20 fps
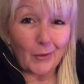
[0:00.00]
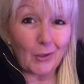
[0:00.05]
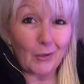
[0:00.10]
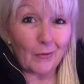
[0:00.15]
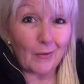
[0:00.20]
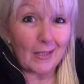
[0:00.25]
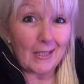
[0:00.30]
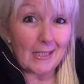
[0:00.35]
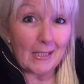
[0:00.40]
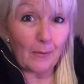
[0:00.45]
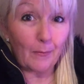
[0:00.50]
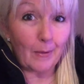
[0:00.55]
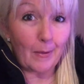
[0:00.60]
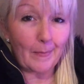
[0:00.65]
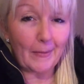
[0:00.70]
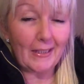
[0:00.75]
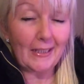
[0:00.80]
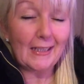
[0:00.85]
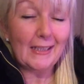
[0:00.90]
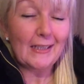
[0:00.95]
crazy
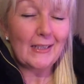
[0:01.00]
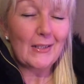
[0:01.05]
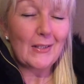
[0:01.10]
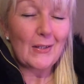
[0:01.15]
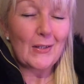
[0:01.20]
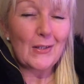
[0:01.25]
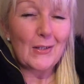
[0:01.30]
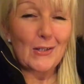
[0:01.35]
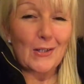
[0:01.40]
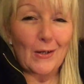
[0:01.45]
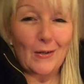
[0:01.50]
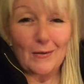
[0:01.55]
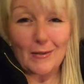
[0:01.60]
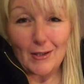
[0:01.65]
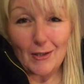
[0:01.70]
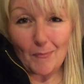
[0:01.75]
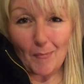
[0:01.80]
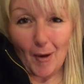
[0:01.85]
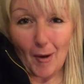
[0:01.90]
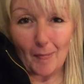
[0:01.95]
women to go
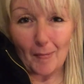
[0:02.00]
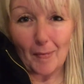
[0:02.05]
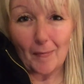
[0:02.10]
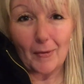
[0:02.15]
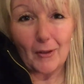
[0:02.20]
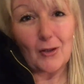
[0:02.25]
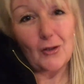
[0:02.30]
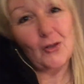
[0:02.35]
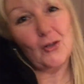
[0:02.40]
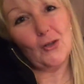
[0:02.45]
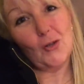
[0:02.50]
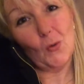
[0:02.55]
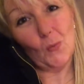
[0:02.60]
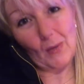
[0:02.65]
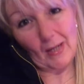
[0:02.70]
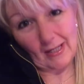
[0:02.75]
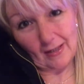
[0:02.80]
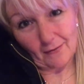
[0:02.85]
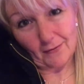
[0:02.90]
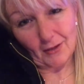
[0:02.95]
to the pub and because she's not
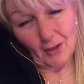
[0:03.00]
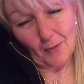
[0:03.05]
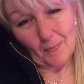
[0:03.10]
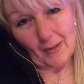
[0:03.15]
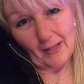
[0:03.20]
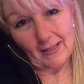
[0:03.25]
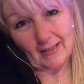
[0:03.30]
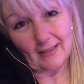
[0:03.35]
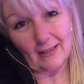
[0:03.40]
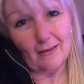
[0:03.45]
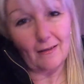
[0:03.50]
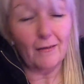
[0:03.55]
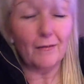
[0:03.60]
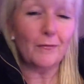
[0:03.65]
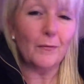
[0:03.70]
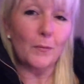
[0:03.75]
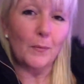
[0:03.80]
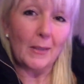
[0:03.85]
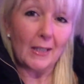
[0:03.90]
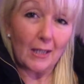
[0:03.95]
well enough to go by herself
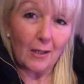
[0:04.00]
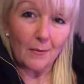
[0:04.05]
we're